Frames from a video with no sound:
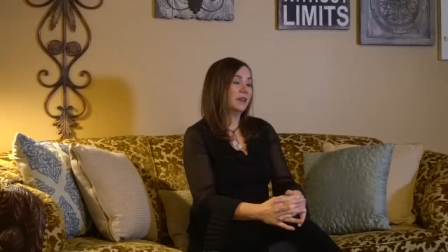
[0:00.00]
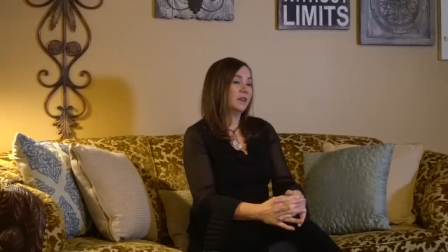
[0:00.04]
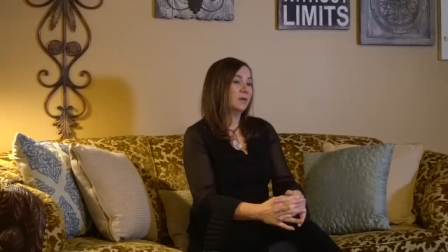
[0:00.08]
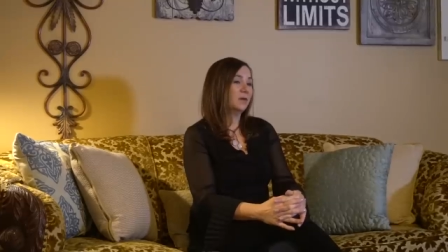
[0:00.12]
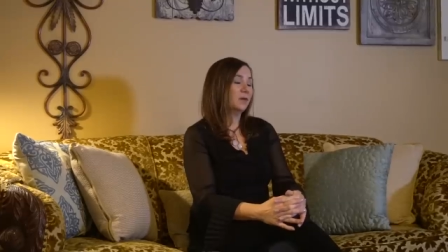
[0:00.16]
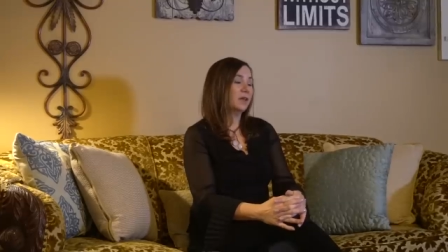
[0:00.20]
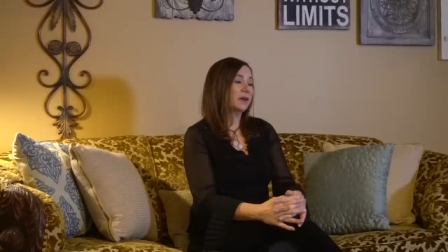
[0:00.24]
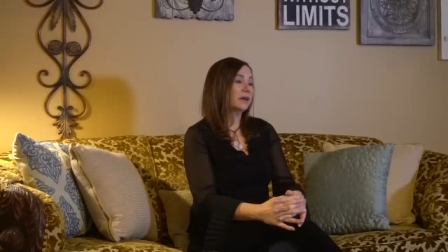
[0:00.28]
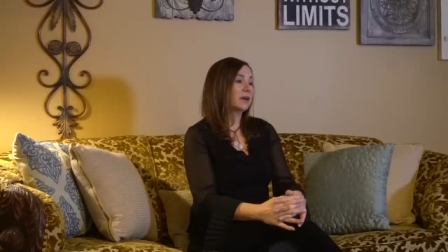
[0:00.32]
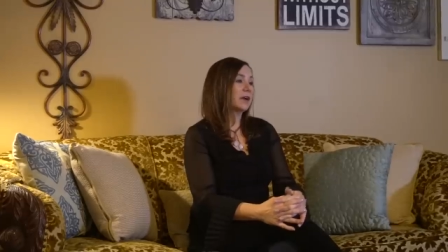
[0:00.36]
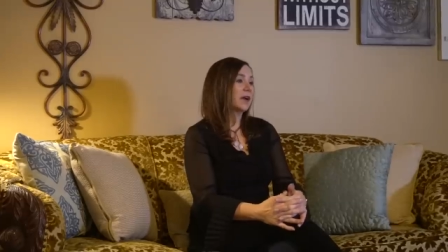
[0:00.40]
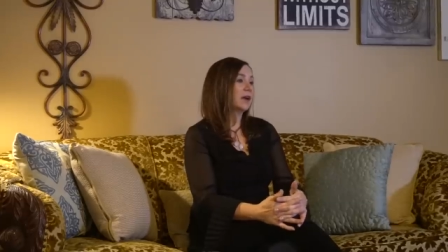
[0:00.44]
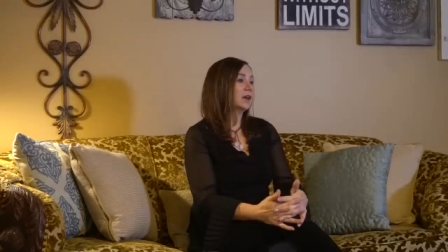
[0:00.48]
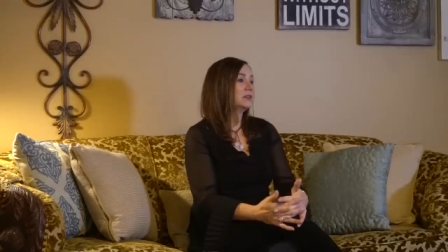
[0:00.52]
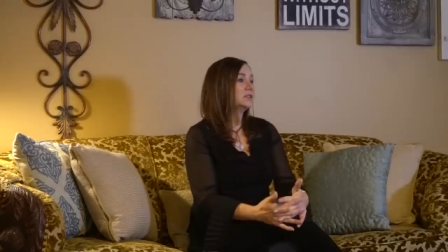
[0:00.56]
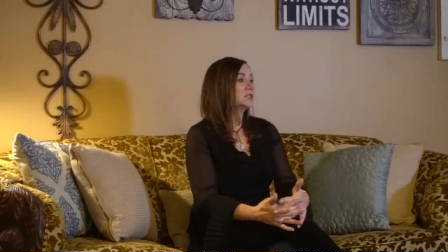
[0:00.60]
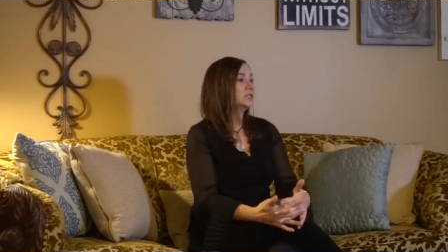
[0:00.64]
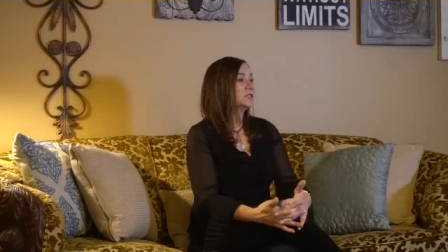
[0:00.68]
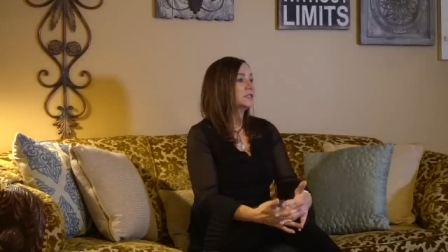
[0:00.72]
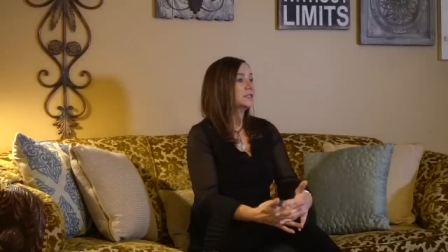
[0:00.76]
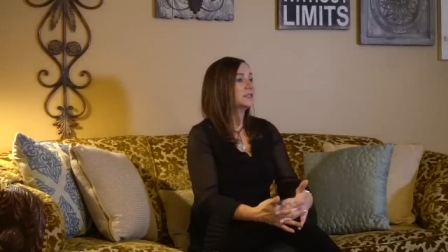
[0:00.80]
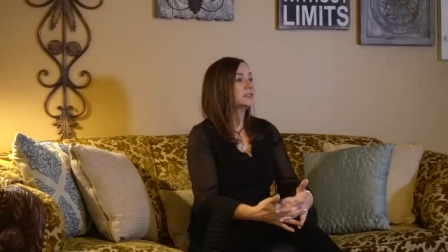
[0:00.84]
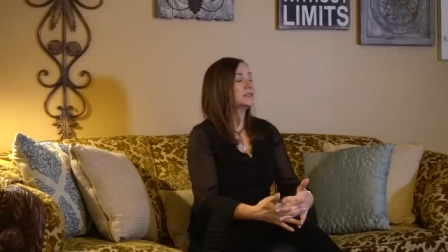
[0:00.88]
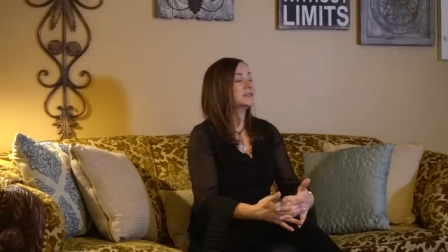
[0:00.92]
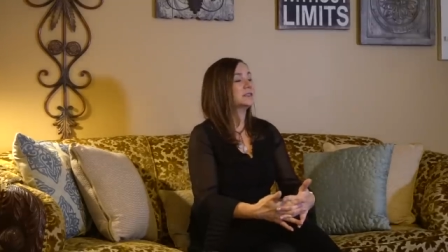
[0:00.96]
Well, our
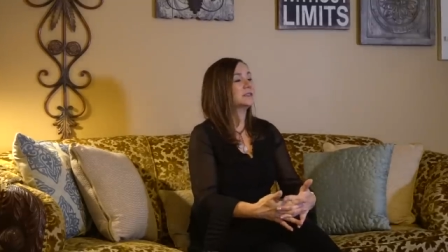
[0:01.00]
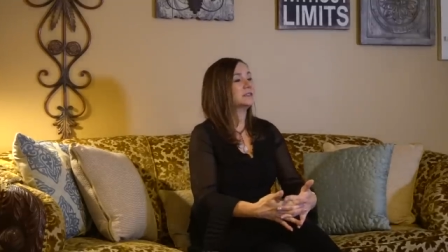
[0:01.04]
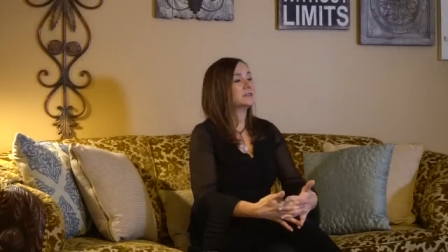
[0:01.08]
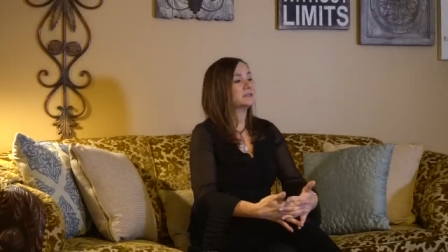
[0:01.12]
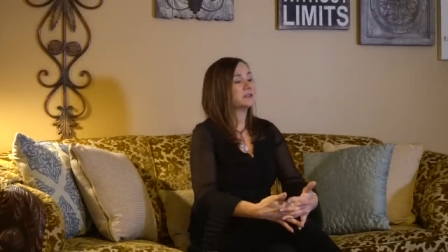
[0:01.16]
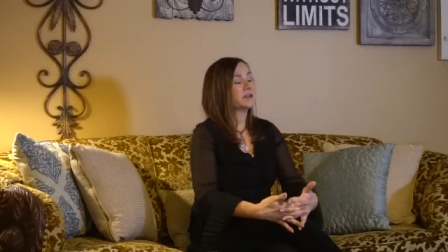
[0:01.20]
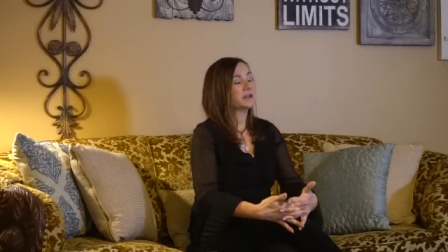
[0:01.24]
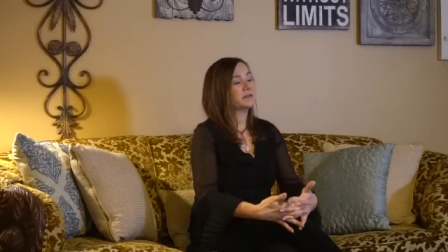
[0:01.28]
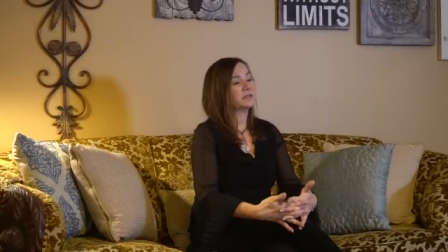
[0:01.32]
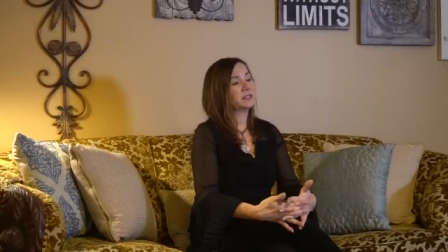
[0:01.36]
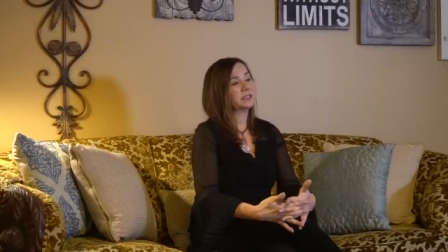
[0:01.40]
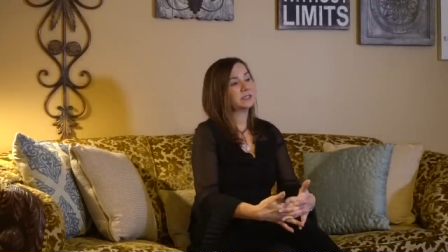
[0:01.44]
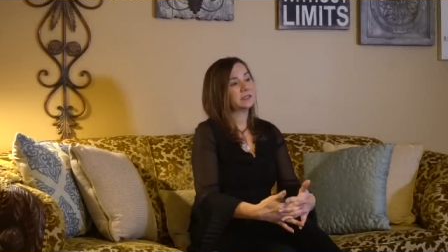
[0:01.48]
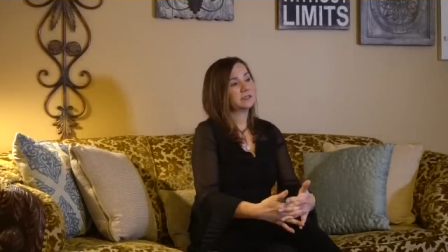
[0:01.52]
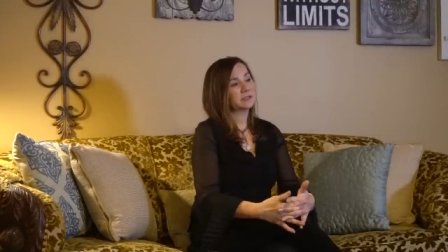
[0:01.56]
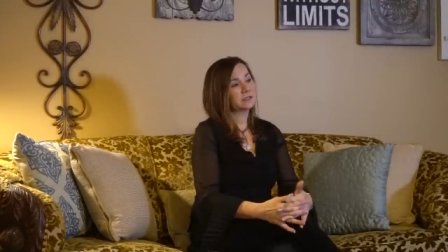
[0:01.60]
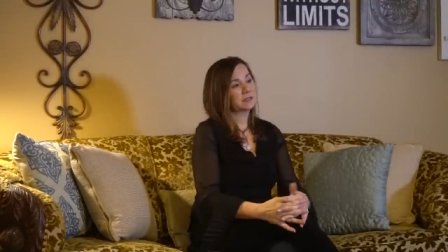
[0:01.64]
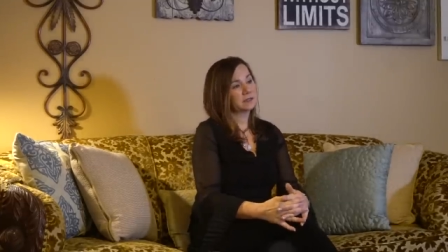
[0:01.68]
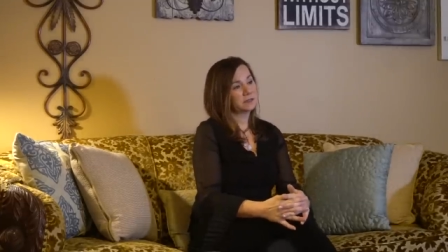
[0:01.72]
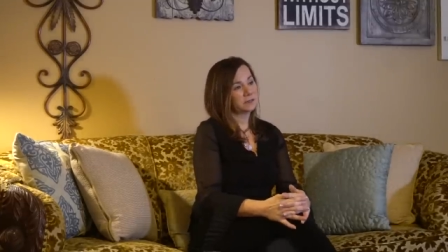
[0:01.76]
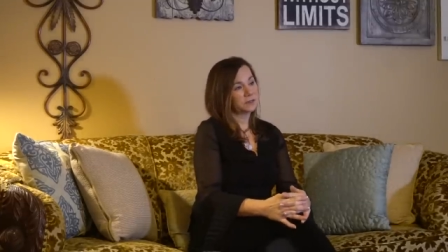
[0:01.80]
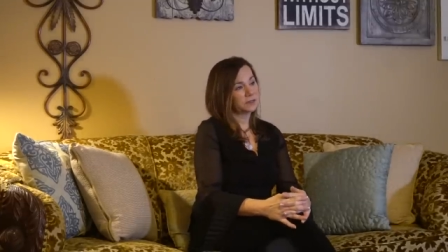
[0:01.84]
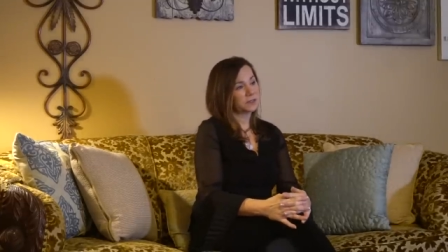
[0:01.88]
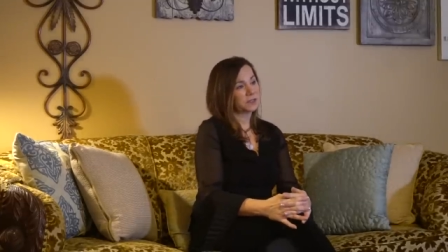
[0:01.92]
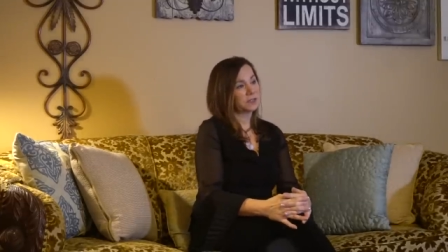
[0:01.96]
consciousness is driving
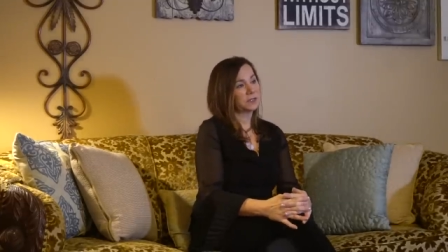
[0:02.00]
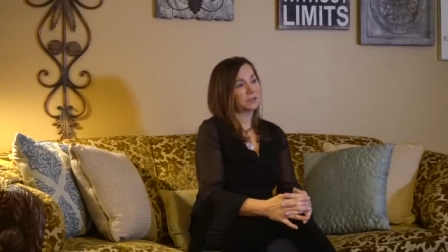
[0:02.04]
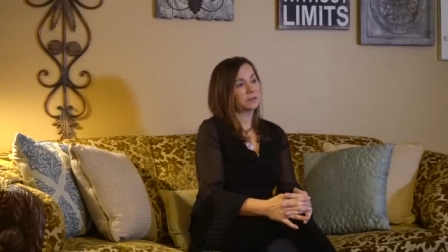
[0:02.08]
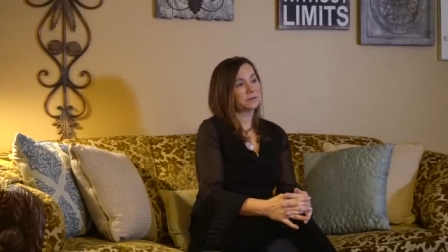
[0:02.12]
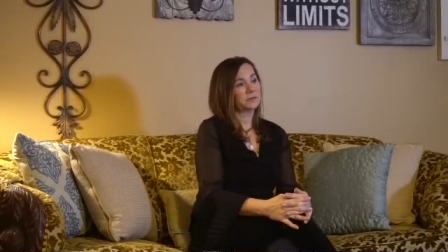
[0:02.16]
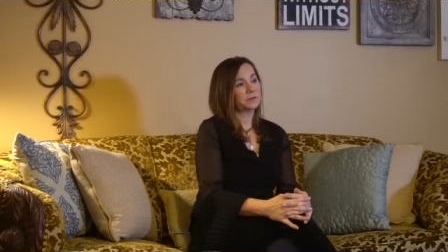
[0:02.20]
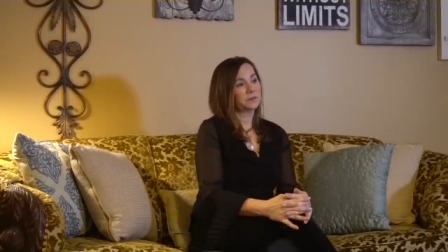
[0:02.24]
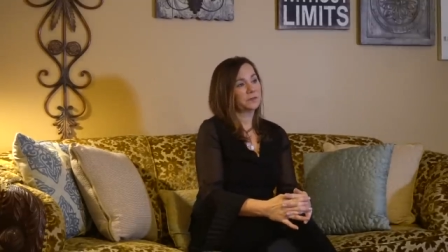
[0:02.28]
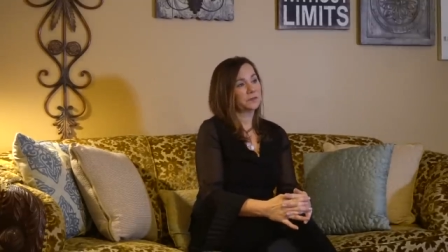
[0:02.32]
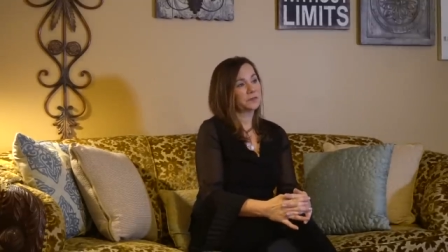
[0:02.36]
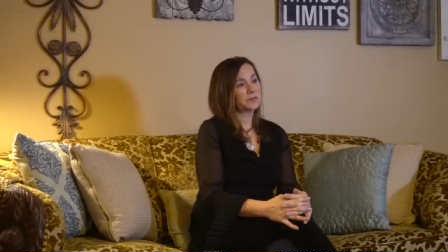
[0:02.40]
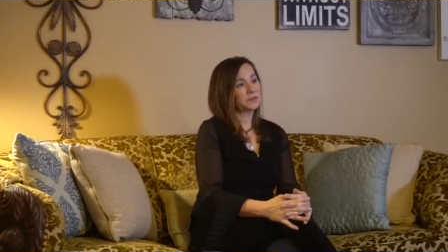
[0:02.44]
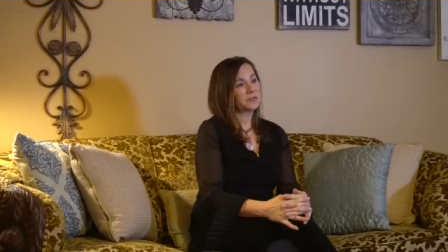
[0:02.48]
disclosure.